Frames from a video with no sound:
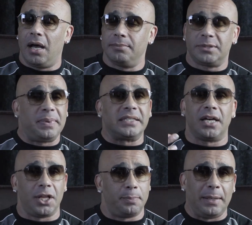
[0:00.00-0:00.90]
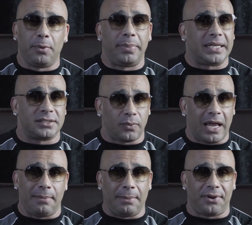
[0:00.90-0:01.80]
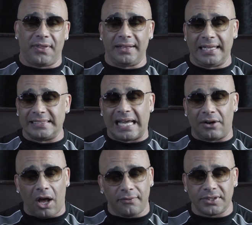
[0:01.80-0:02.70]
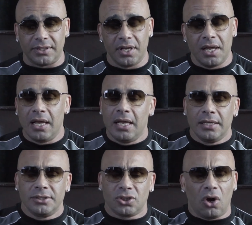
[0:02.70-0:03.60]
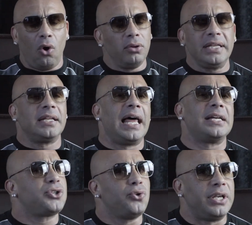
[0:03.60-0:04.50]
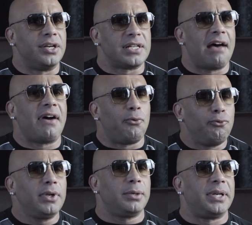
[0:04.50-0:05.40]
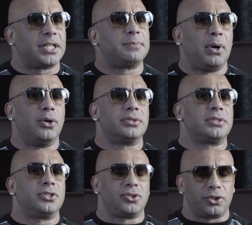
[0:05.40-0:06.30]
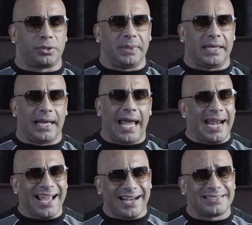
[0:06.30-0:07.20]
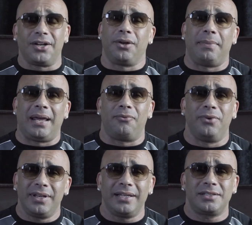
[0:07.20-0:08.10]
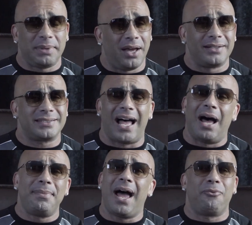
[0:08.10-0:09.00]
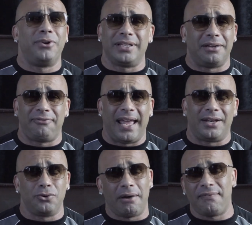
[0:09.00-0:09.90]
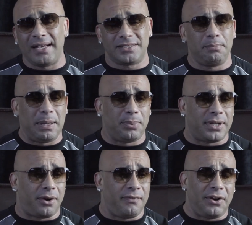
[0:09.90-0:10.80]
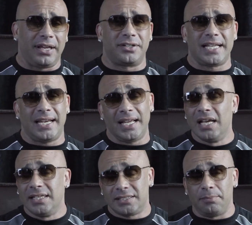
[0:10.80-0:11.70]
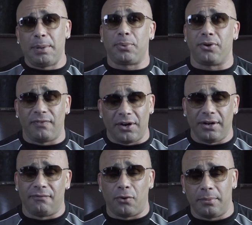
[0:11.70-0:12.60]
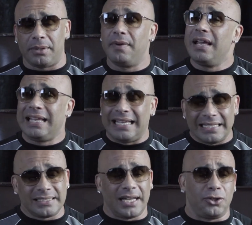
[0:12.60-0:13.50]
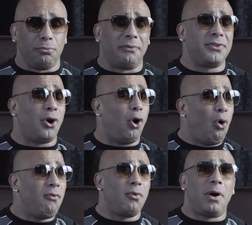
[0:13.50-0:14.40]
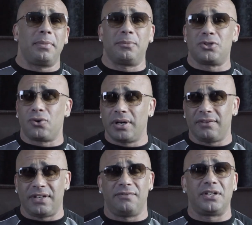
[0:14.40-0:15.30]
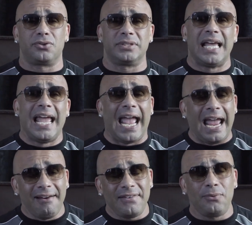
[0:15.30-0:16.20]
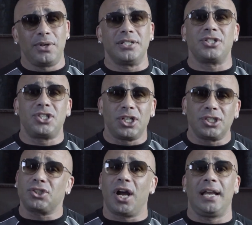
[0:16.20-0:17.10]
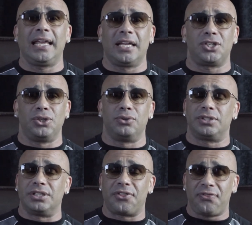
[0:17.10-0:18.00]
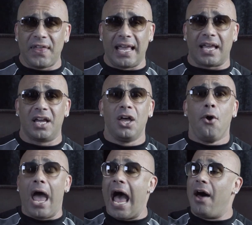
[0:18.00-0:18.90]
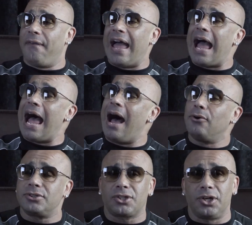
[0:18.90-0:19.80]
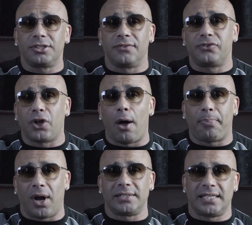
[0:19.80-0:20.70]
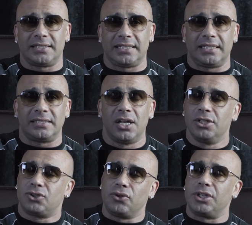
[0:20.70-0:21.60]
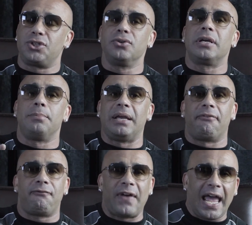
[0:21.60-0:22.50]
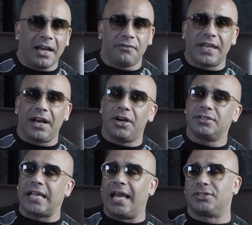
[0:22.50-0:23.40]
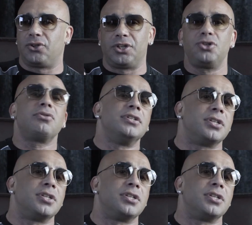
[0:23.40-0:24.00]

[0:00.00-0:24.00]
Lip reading: speak to other people because the way I'm able to think things out often. So only the last 2 years have I really been exposed to social media. And I gotta tell you, man, really, to be honest, I'm not really a fan. Do I find some people that are very entertaining, some people that are very informative? Yes, I do. But for the overwhelming majority of individuals, everyone is just trying to get you to think on the outskirts of thought processes so that you can be a fan of theirs and so that you can